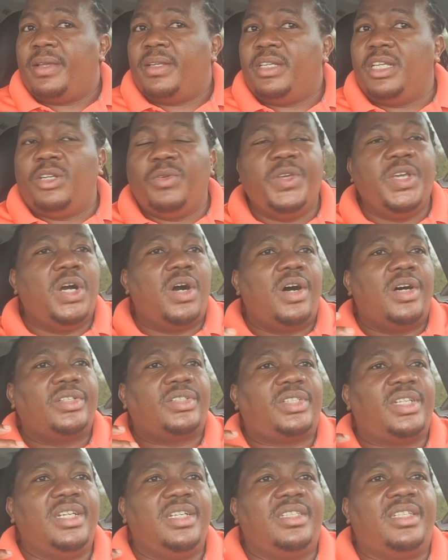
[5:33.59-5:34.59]
Did we all
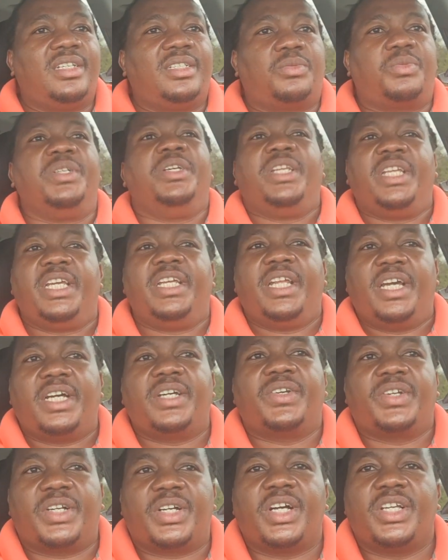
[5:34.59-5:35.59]
say that we need
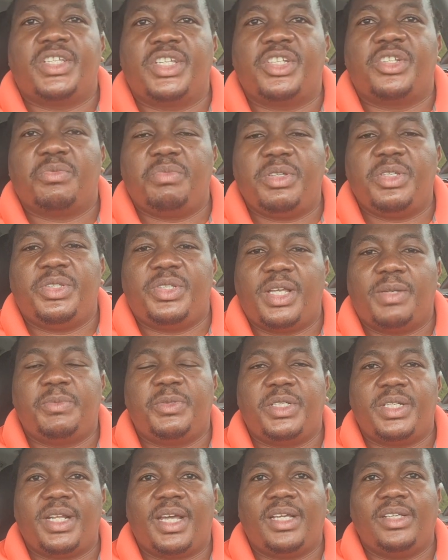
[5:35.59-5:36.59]
agriculture to be
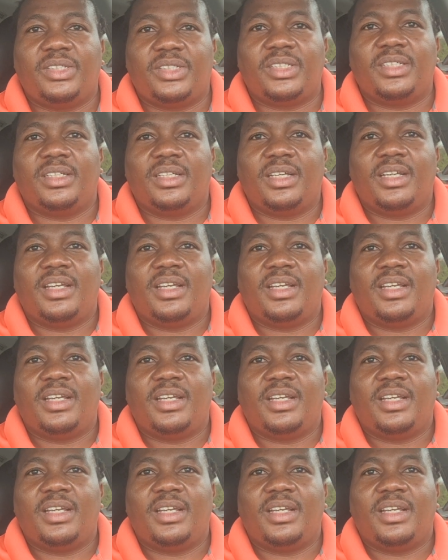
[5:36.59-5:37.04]
subsidized?